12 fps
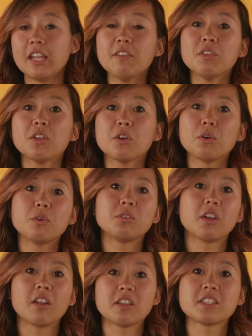Even though
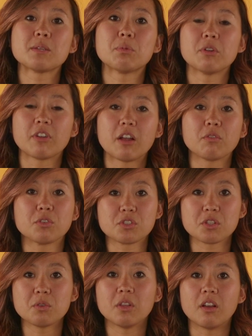nautilus have been around for
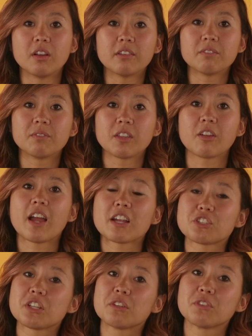so long, they're
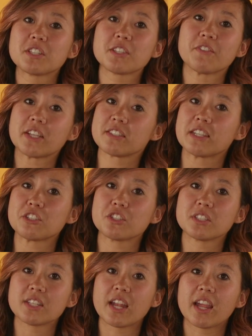actually at risk of
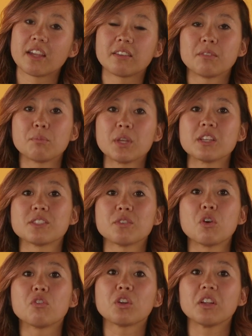extinction today because of
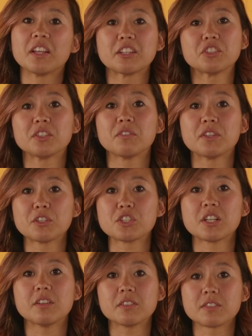overcollection of their
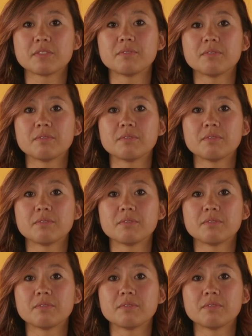shells.